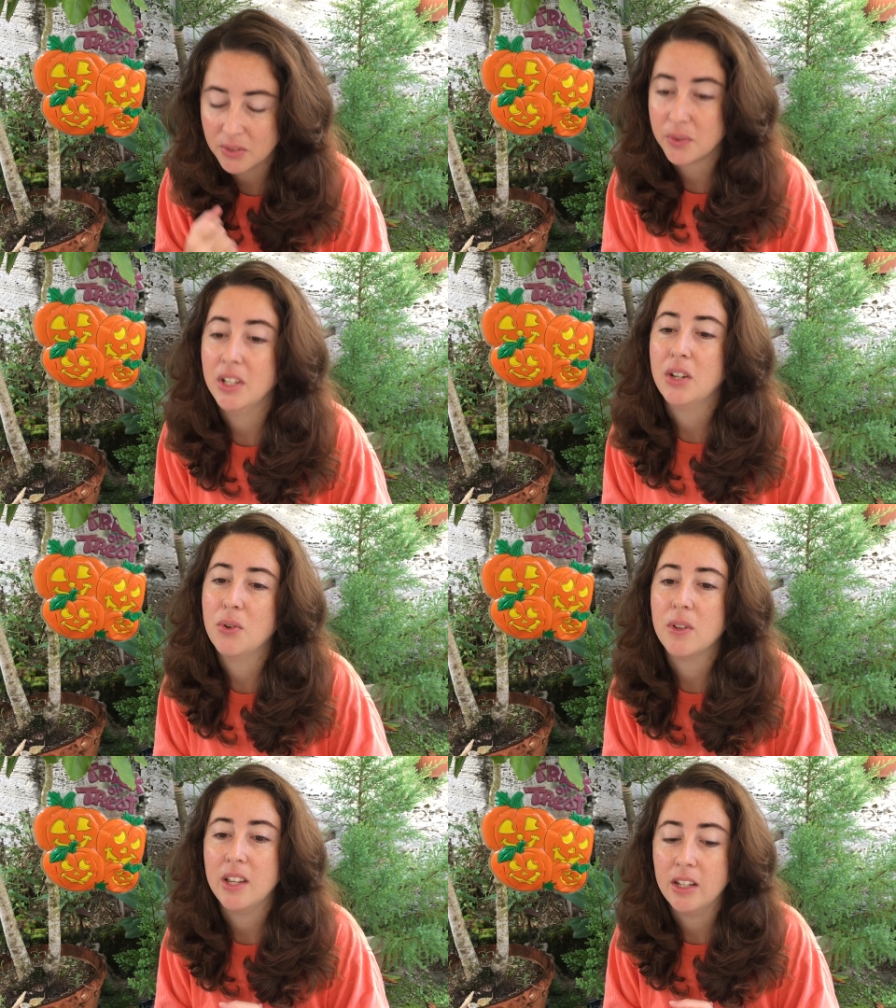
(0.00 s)
really
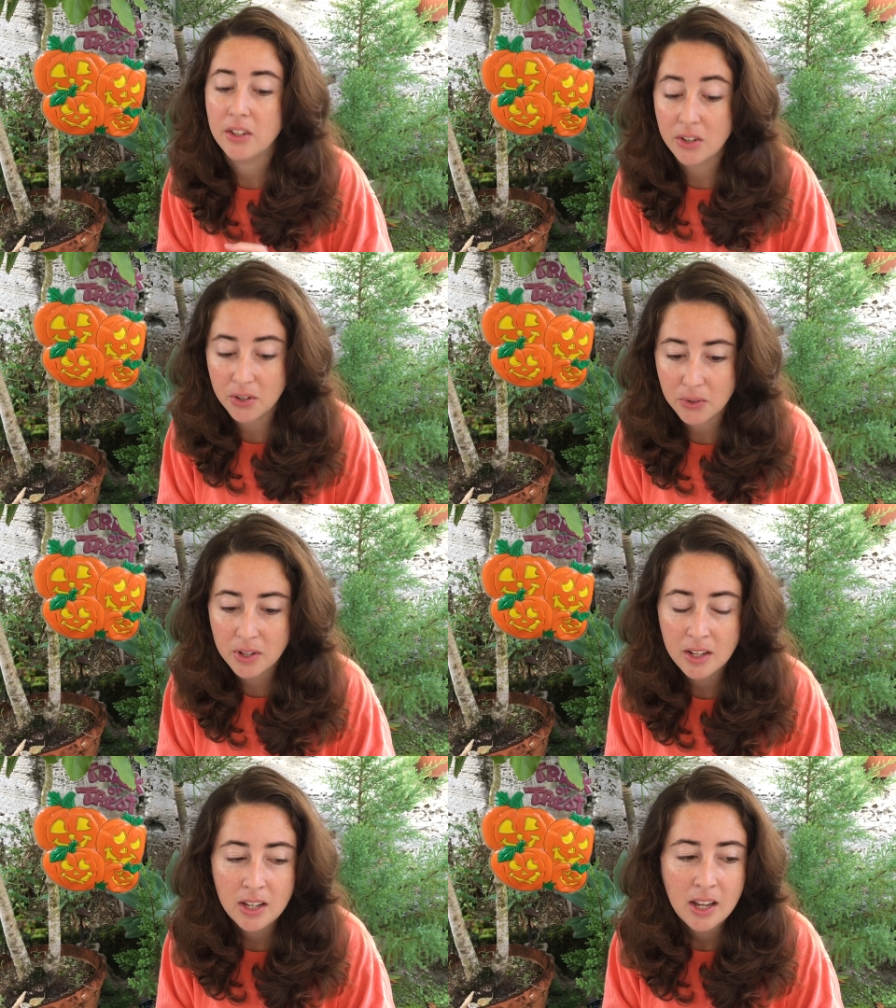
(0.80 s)
cool thing to do.
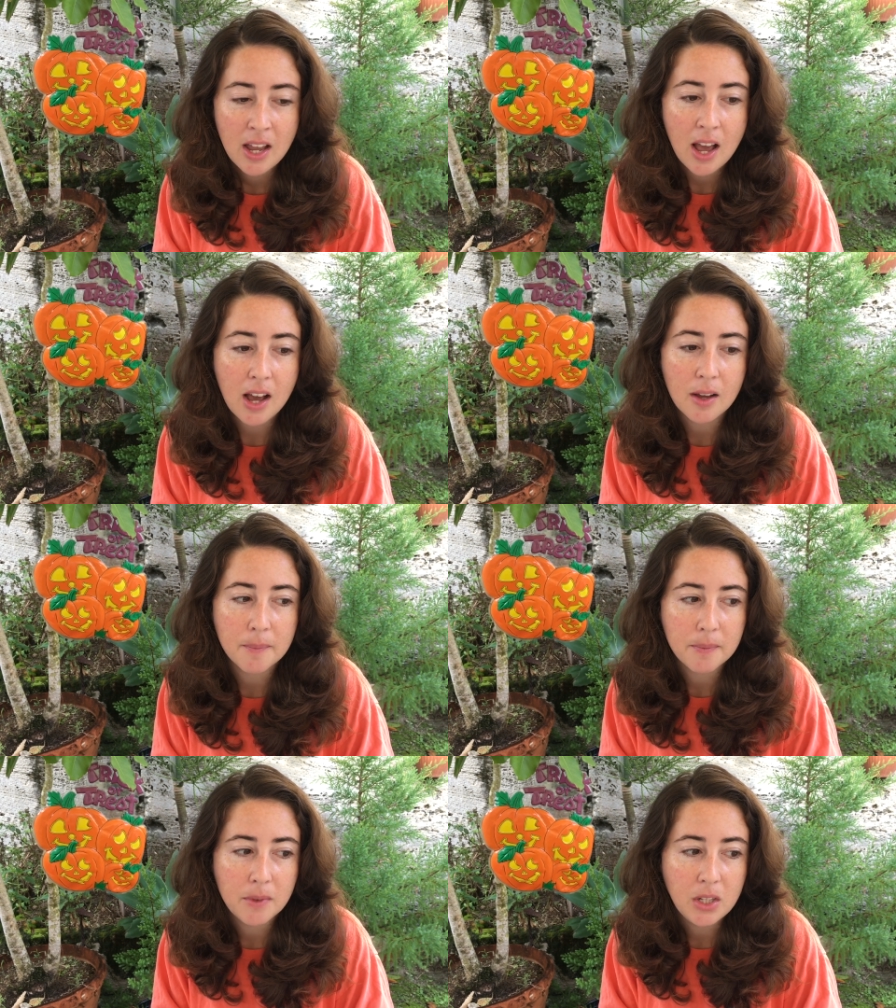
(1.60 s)

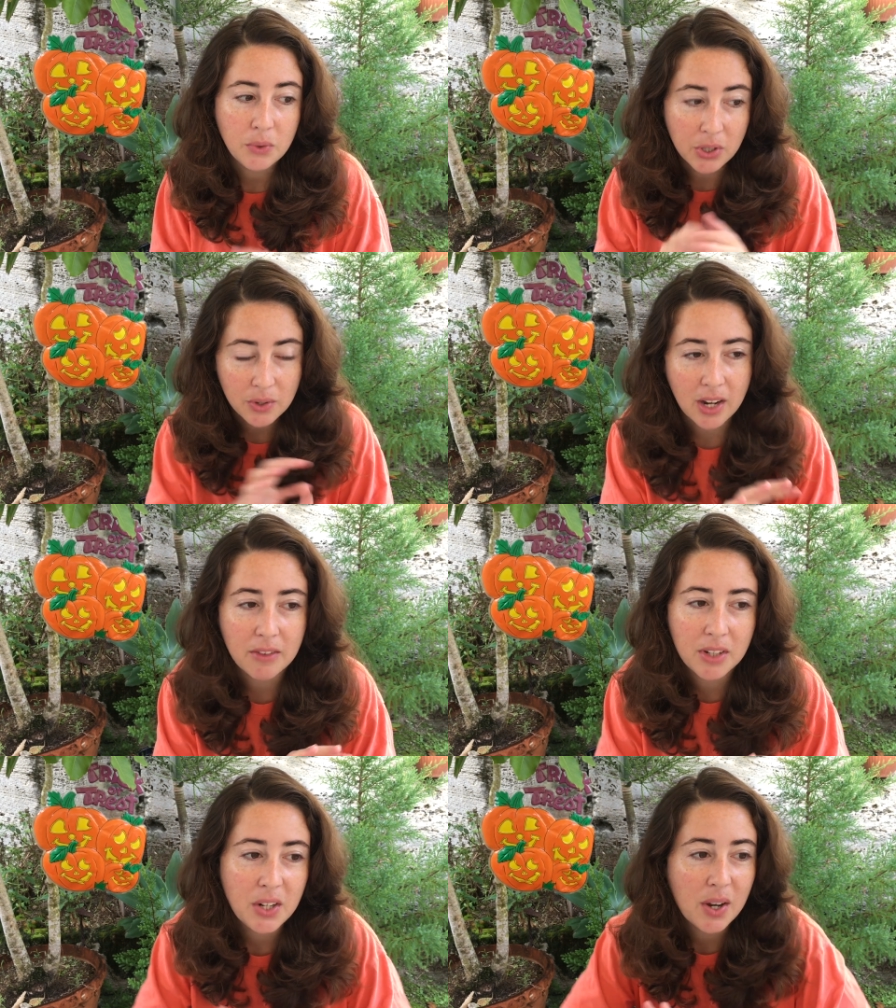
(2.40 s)
You don't have
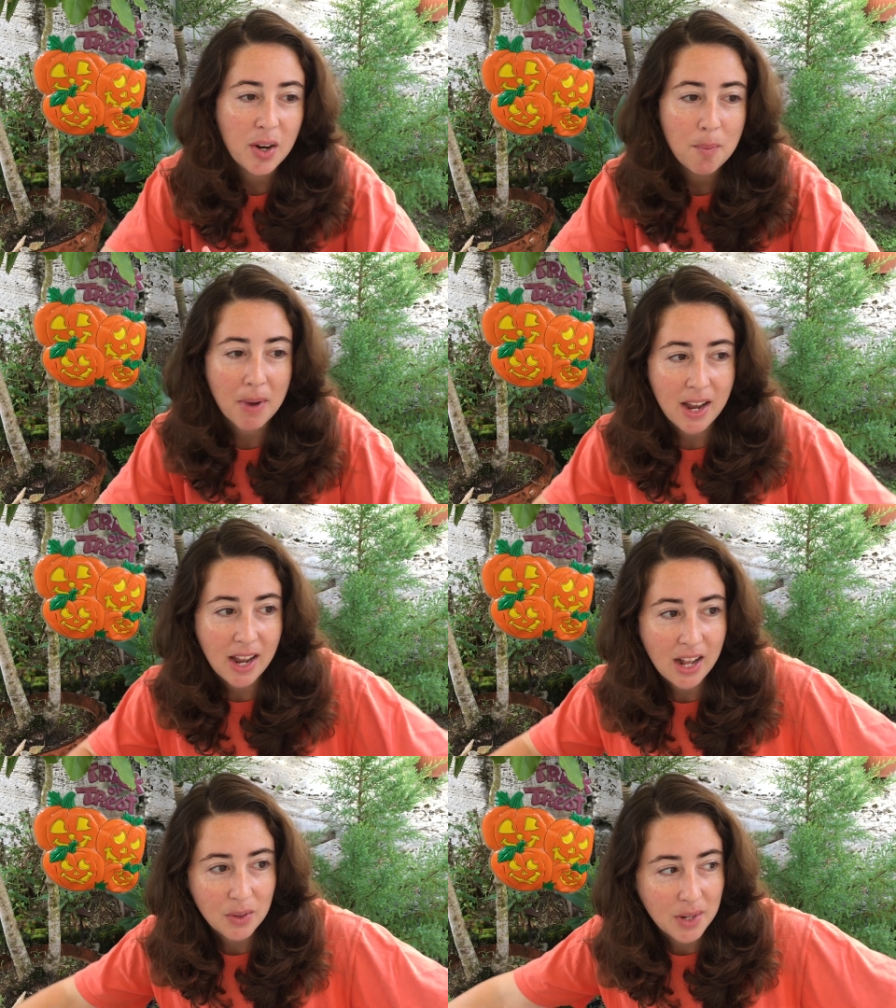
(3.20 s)
to go out and buy a
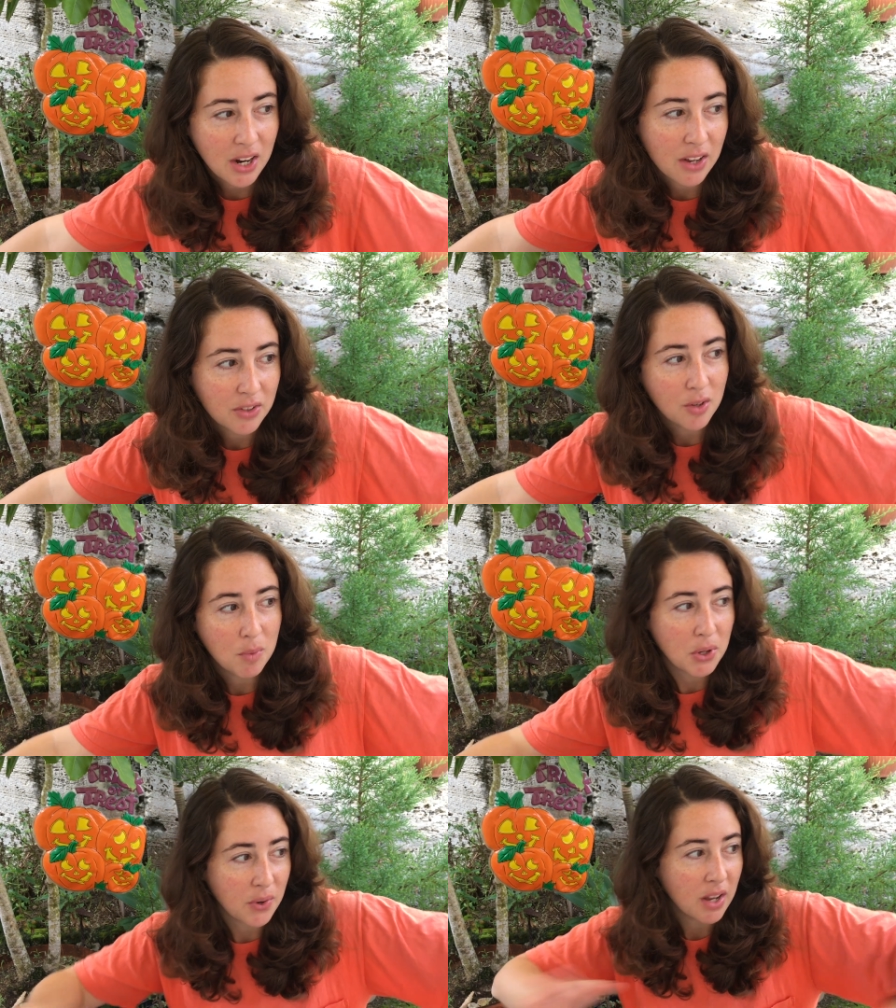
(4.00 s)
Halloween costume,
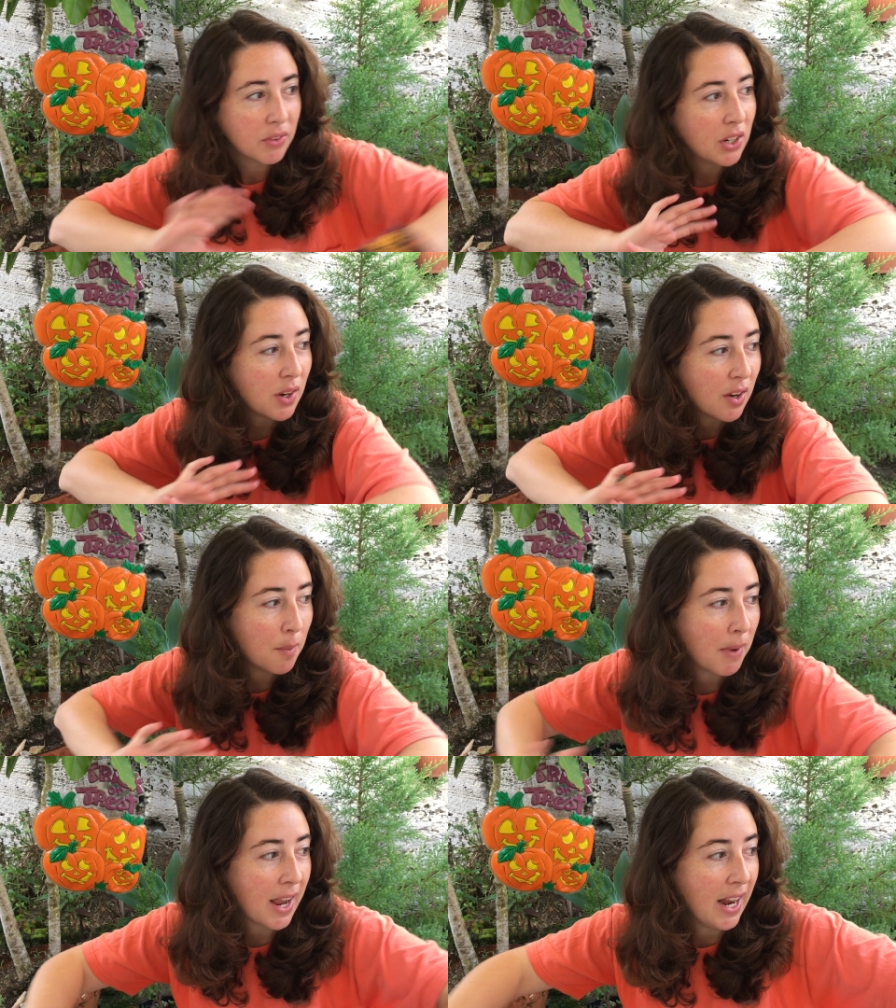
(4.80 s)
you don't have to go out and
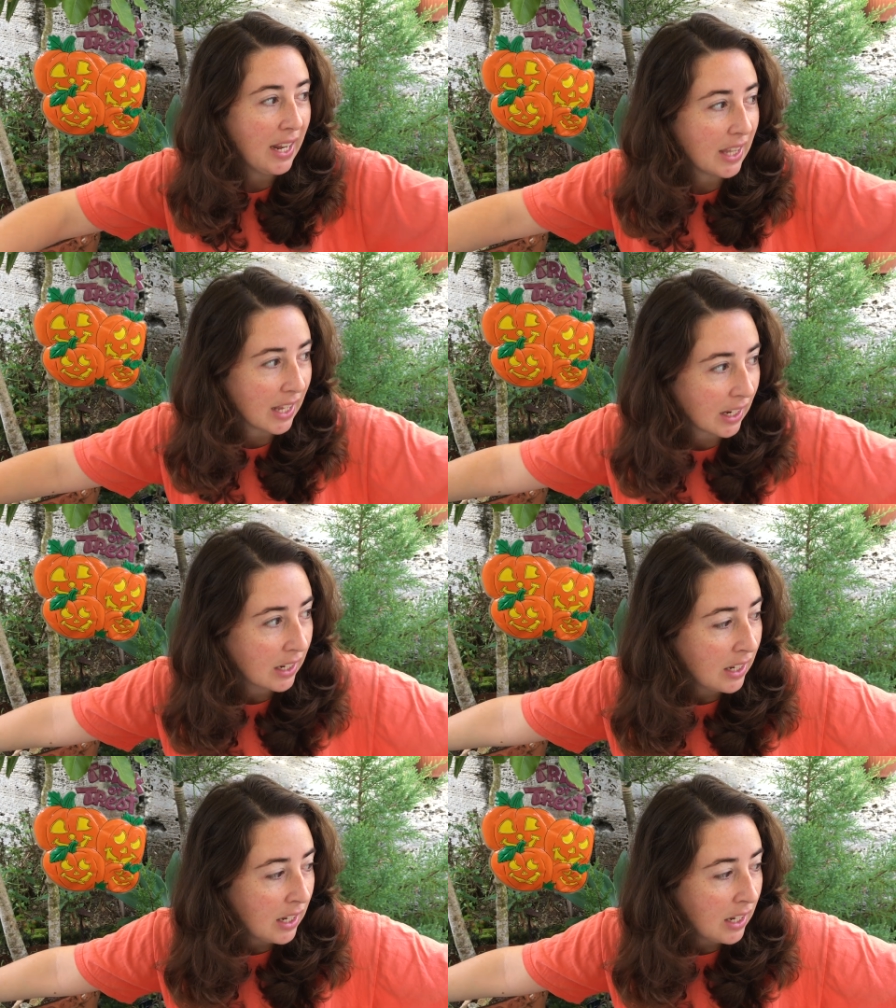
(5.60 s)
buy anything.